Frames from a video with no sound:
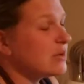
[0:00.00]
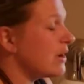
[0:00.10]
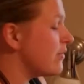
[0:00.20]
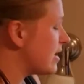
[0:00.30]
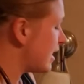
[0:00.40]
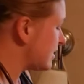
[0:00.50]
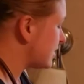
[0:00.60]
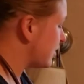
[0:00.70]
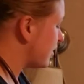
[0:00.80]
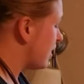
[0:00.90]
I would ask
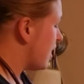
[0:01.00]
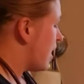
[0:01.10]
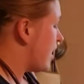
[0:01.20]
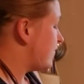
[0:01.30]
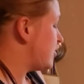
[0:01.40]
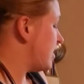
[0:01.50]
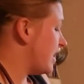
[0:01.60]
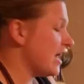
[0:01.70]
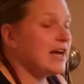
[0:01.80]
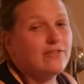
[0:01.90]
her if she
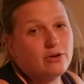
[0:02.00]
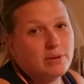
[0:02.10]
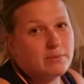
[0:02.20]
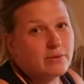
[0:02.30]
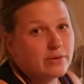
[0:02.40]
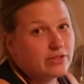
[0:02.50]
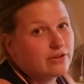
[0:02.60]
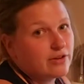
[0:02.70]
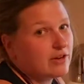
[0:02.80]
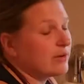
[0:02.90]
didn't have her baby with
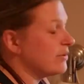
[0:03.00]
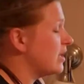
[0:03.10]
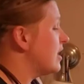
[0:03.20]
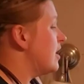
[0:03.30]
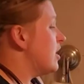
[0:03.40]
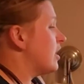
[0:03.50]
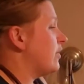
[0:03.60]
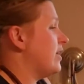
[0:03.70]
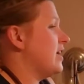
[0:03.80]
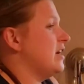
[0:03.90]
her. I would
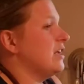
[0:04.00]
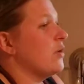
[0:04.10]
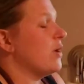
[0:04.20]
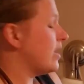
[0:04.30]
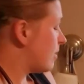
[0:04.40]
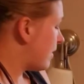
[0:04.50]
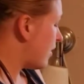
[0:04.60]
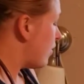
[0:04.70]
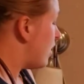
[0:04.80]
go ahead and inquire about